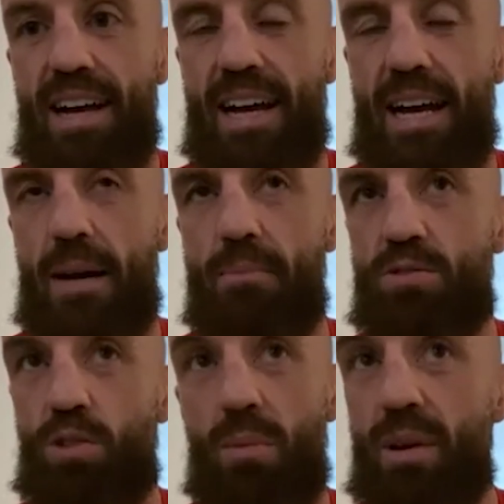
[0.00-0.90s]
Um,
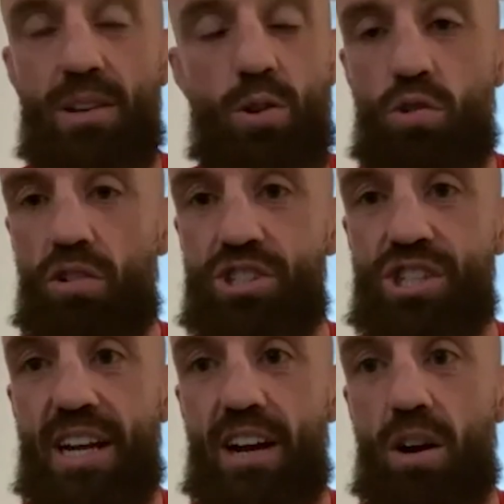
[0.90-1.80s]
so I'll be in no rush
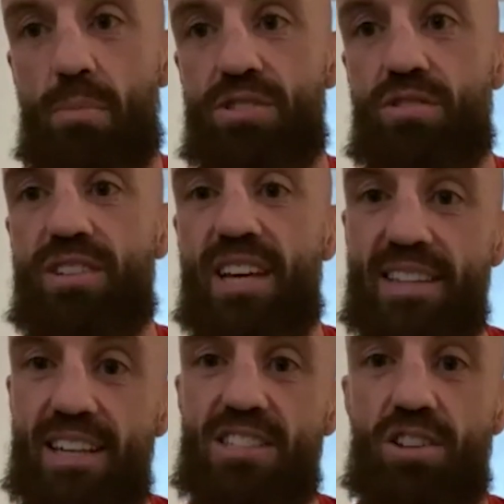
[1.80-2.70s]
in there. I'm just going to
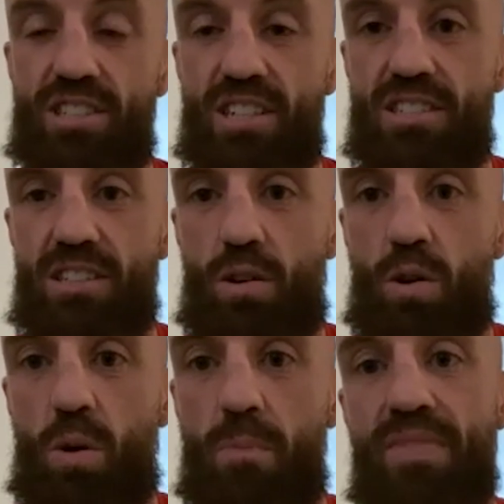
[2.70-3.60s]
take this nice and
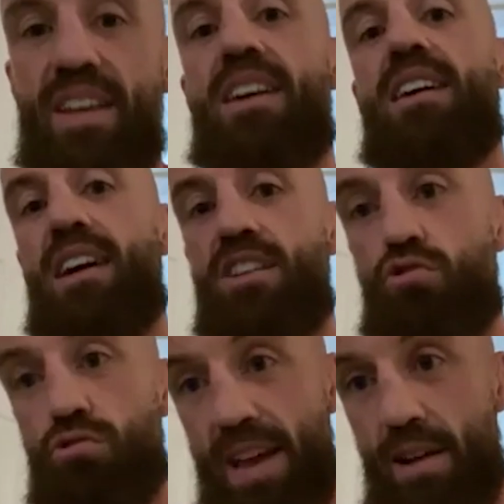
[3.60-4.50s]
slow and
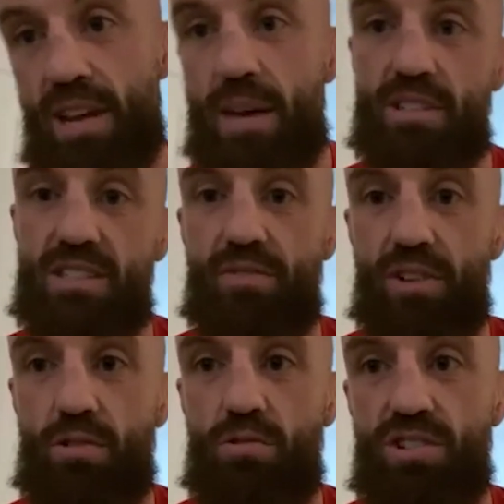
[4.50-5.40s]
drown him as the
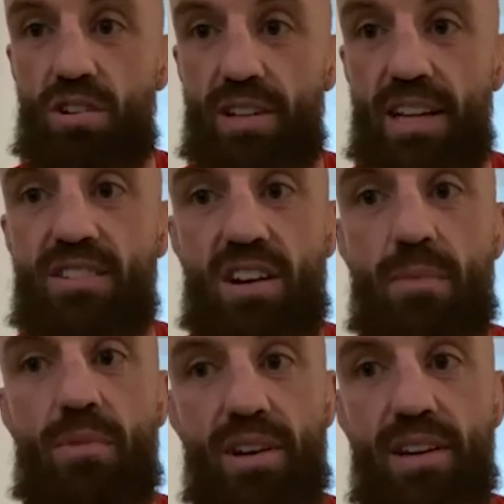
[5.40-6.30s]
fight goes on. That's kind
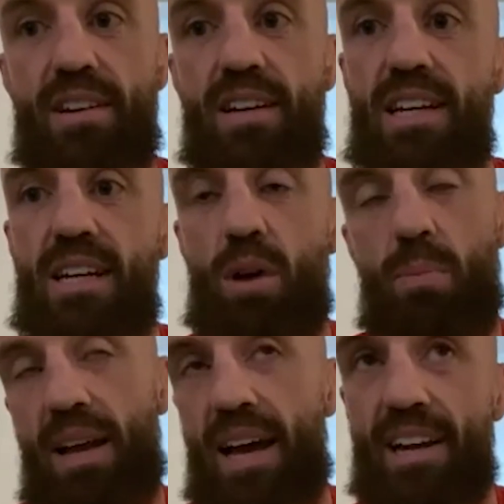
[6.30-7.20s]
of my my
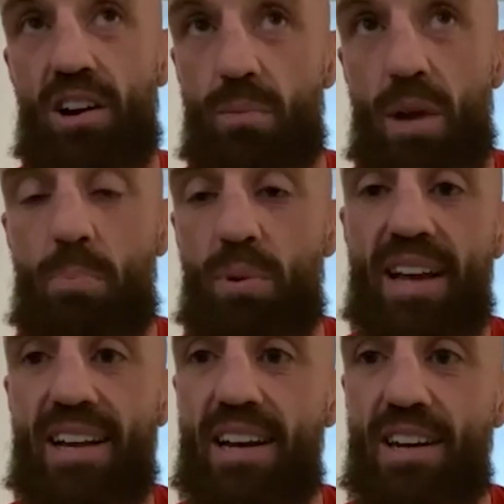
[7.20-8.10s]
plan here. And I'm not
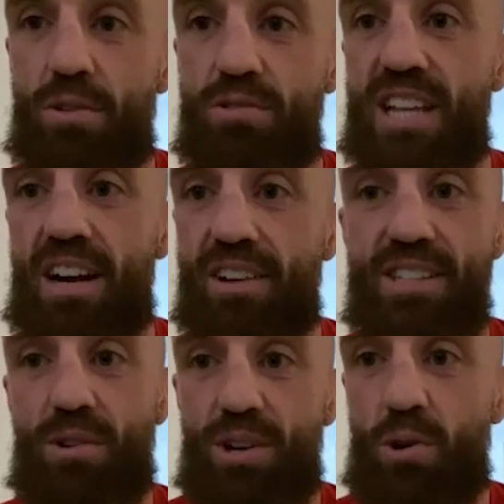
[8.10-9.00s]
breaking any news there. He's
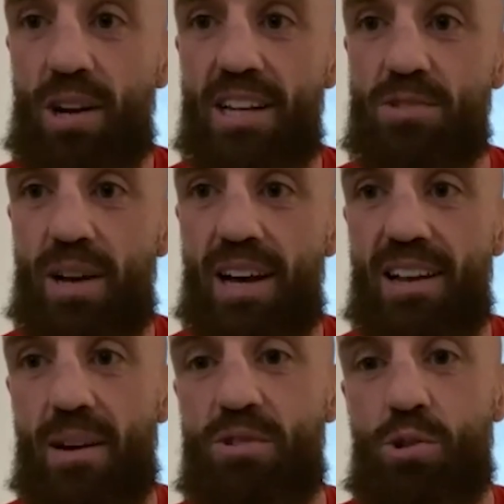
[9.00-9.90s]
going to know that as well.
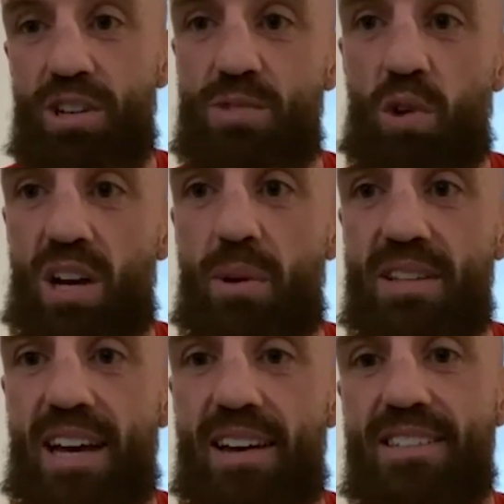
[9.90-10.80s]
And I'm sure he's worried
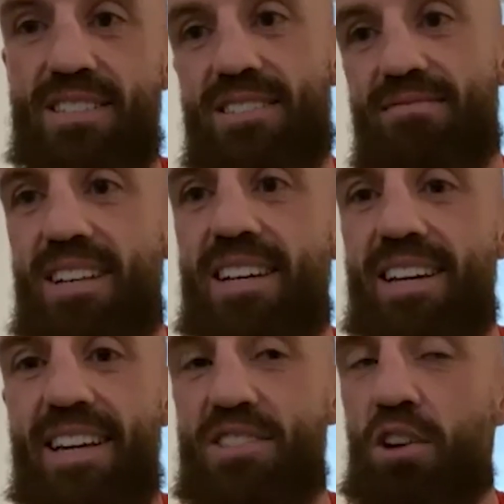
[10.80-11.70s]
about that. He's
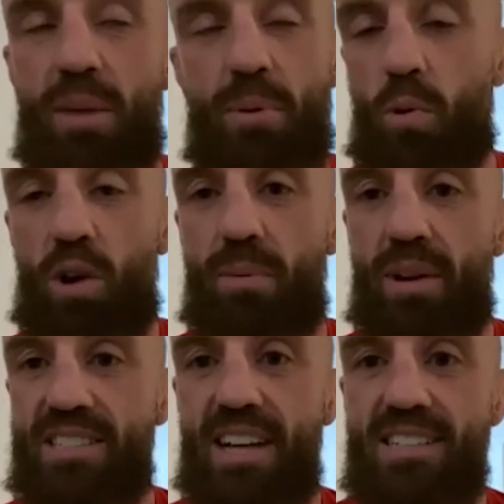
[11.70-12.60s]
he's got to be worried about
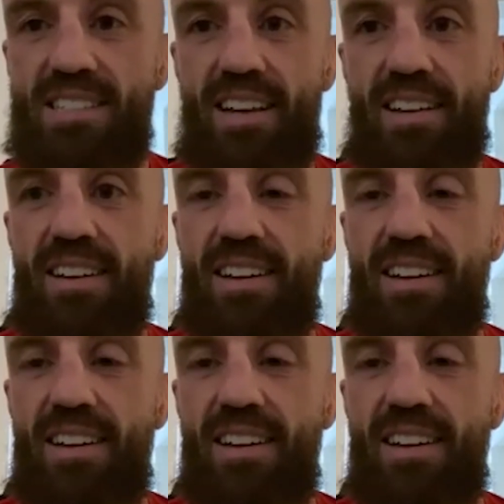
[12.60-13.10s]
his gas tank.